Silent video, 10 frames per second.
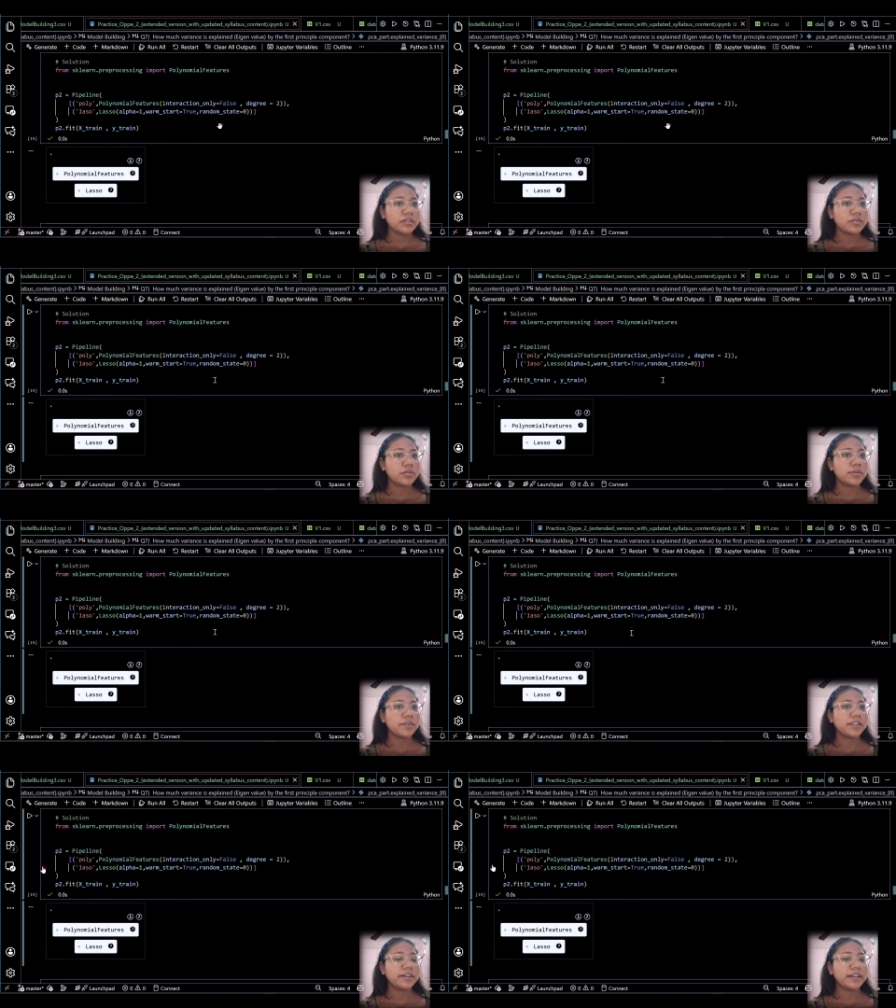So we
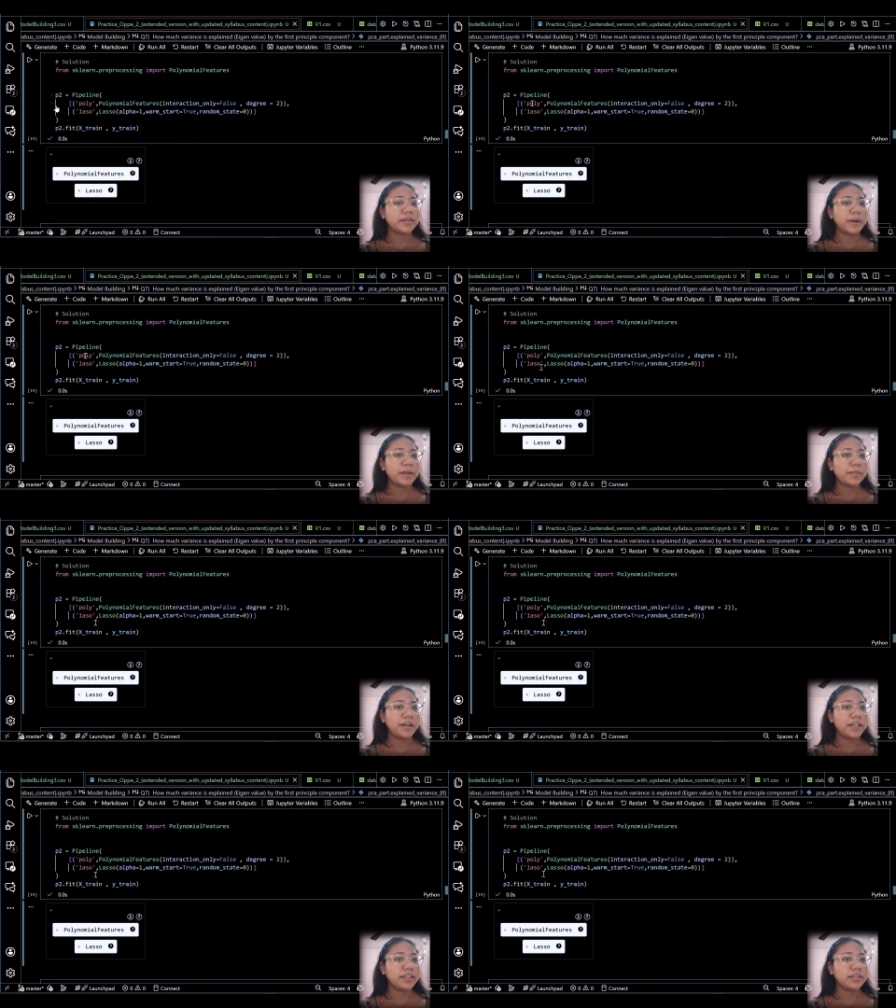will create a
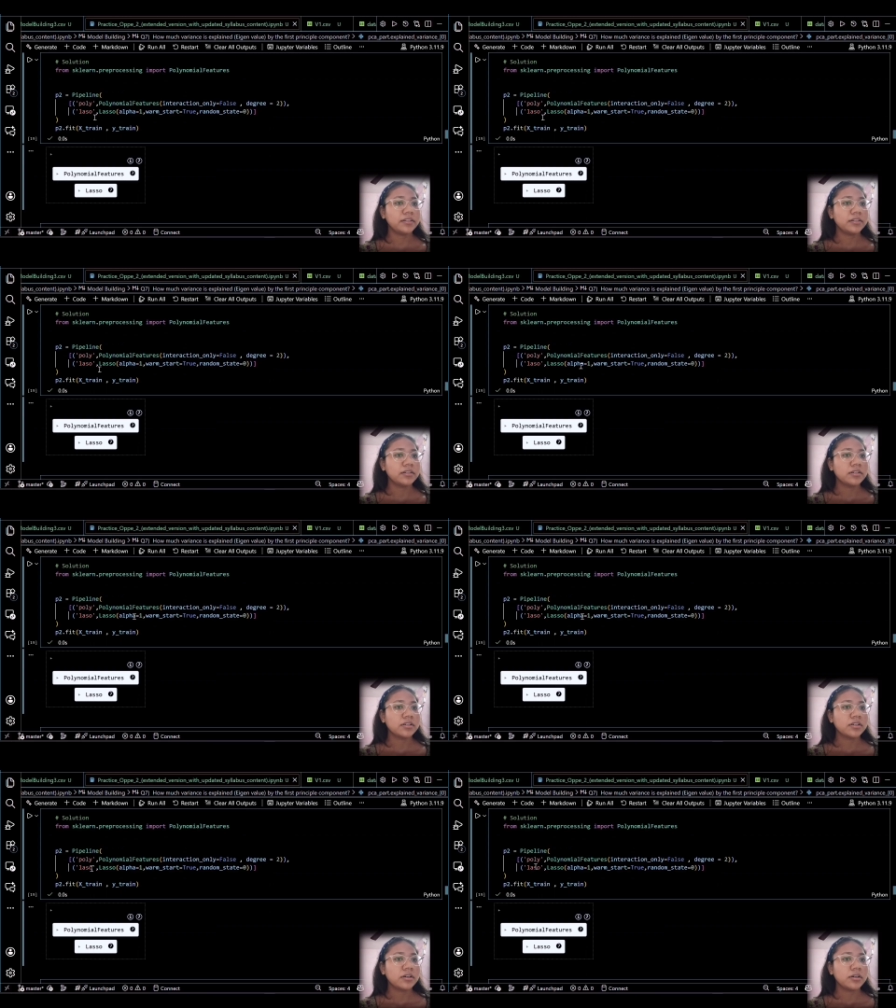pipeline,
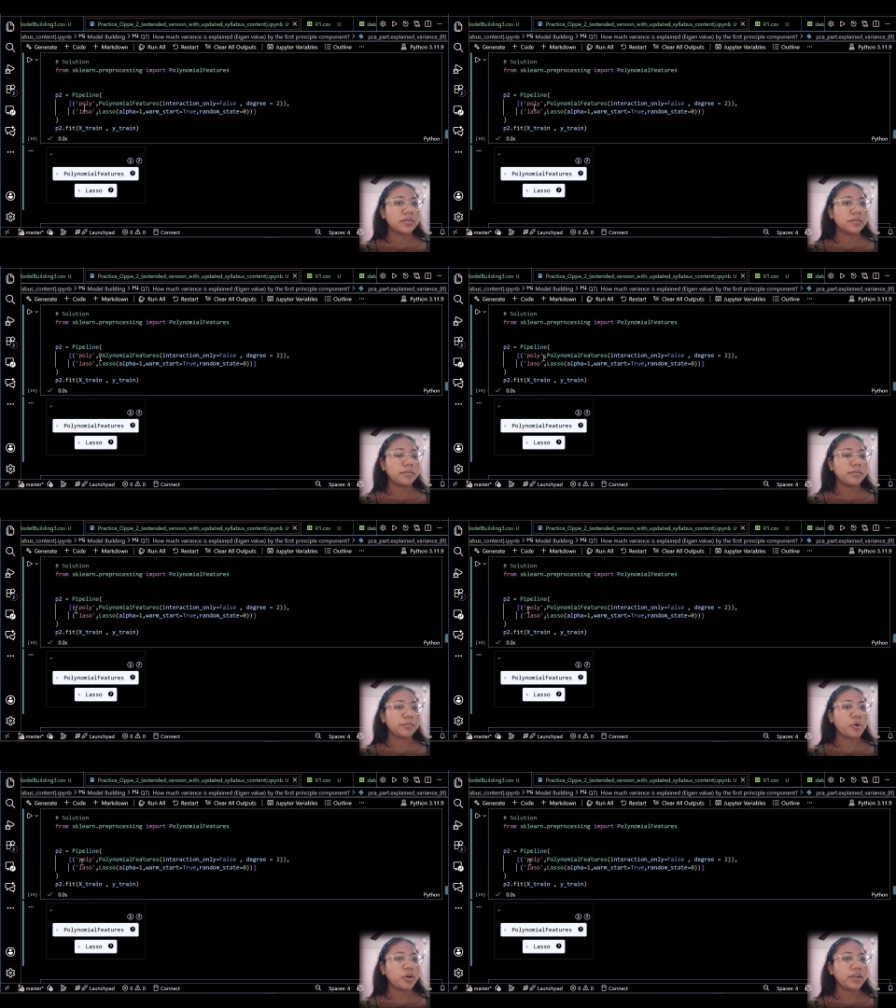
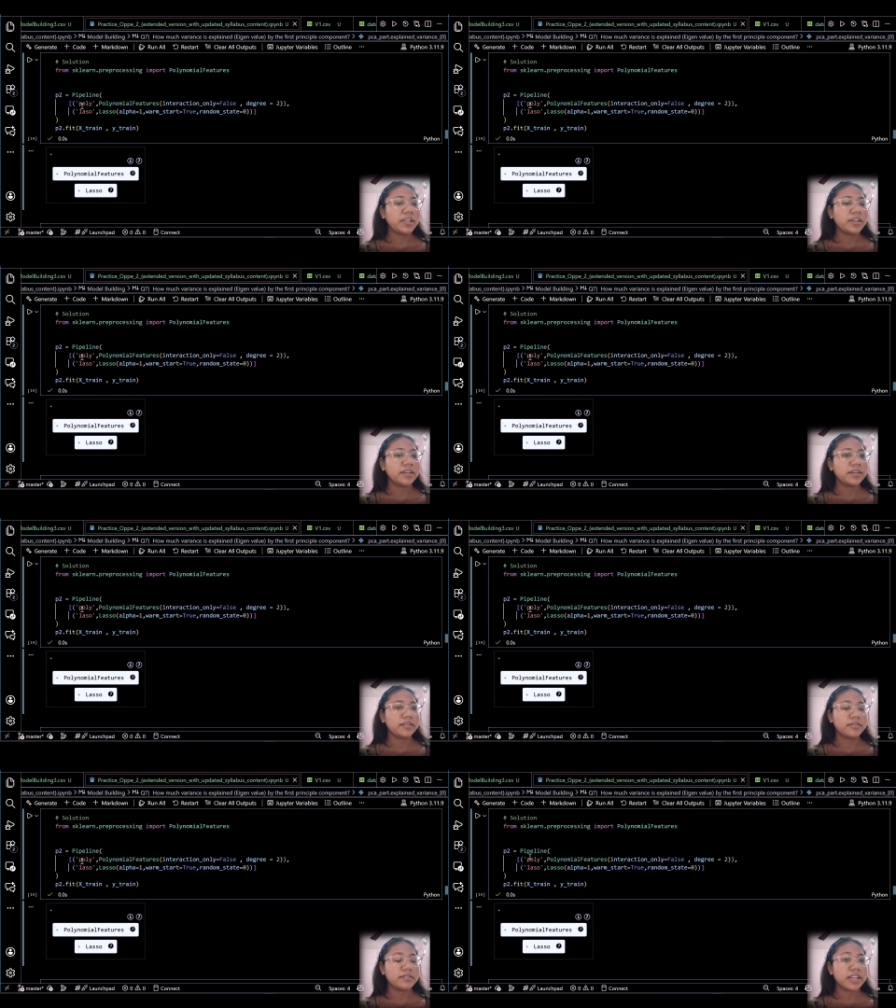poly,
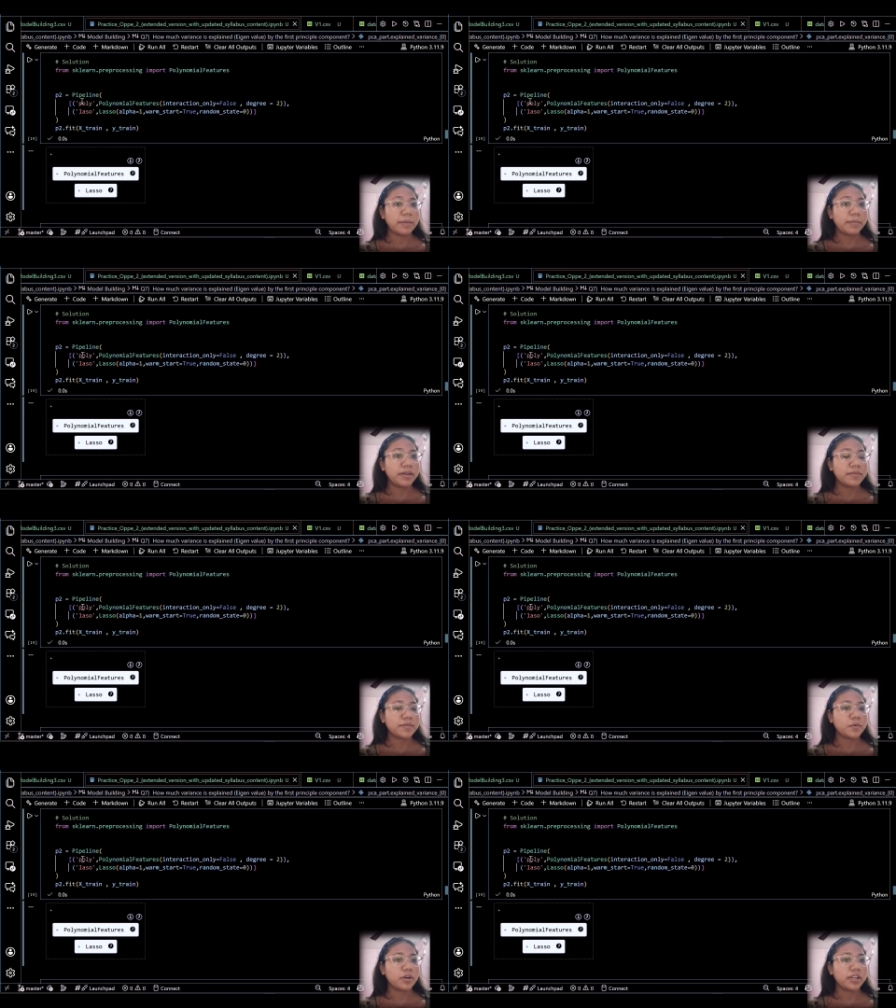step name
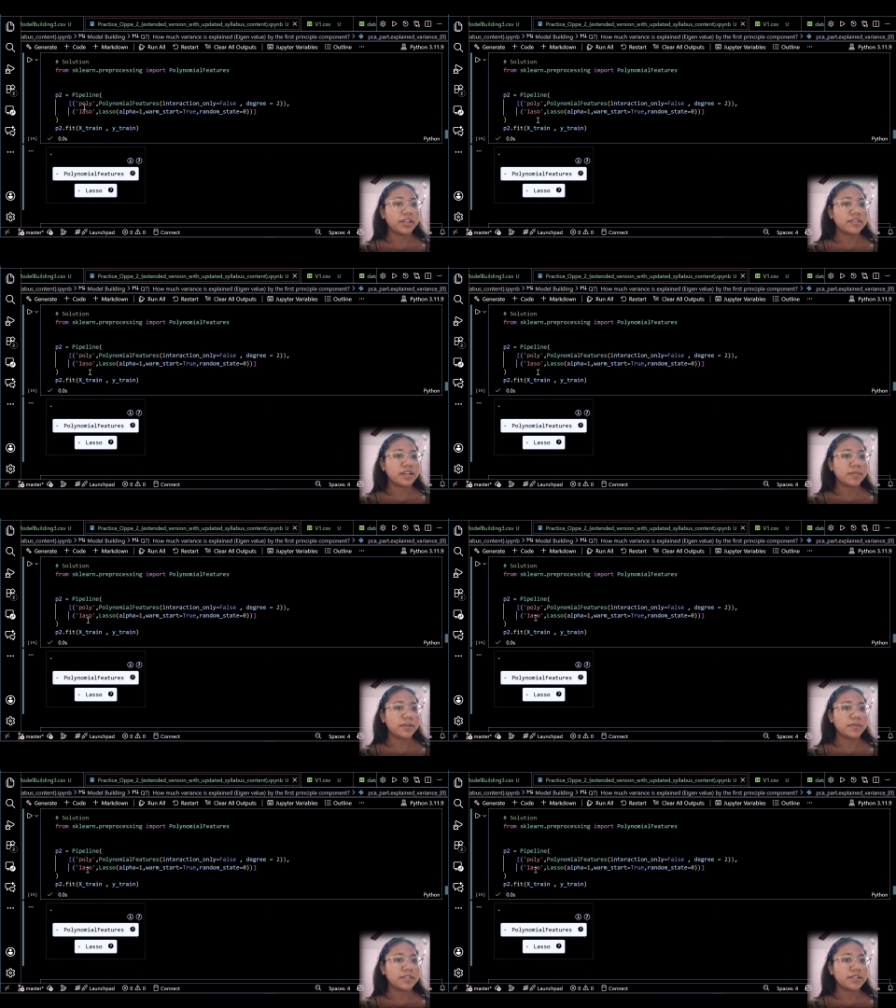is poly and step
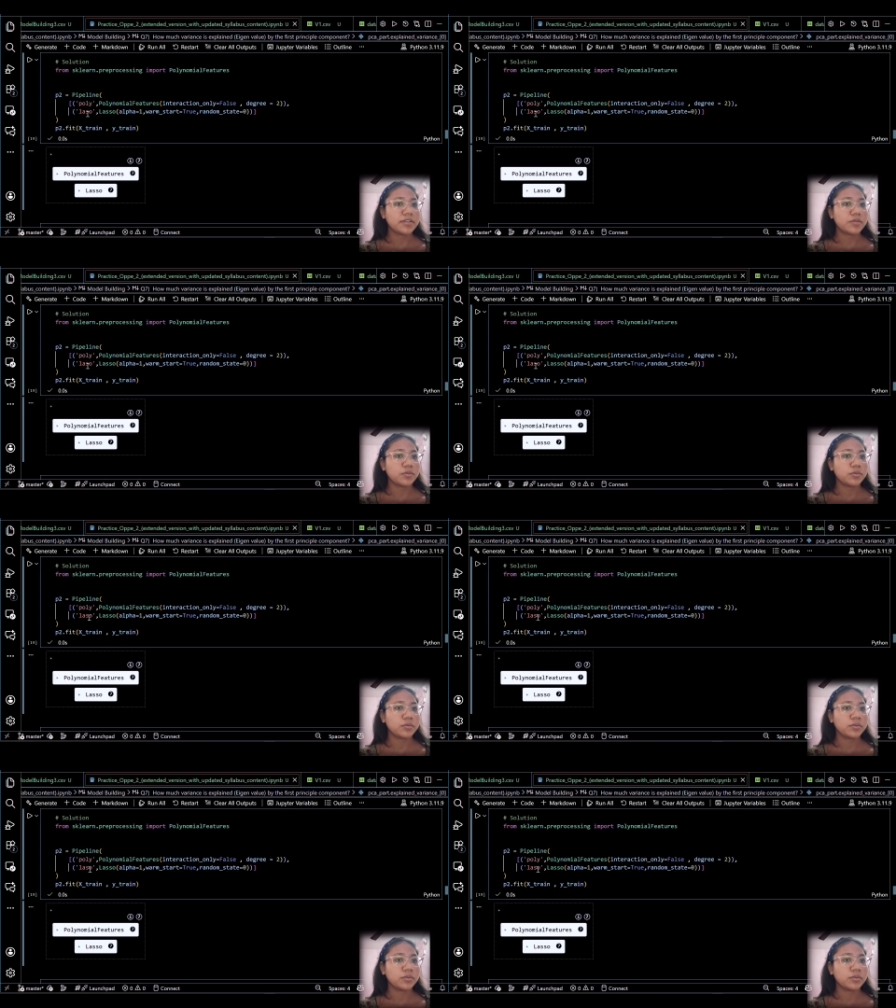name is lasso.